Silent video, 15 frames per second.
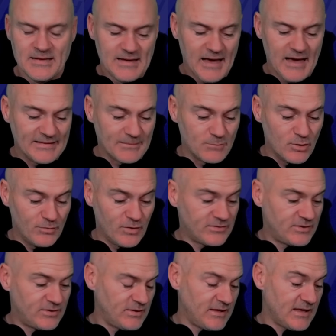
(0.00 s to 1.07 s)
And then moving on
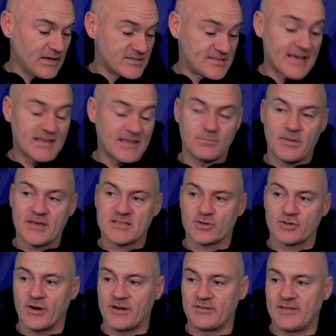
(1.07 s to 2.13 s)
to the second big
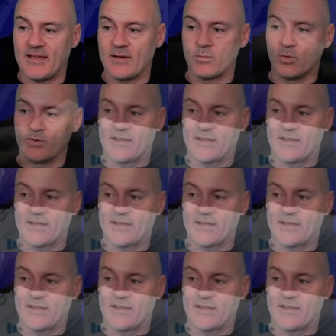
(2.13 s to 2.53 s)
story of the day, and one that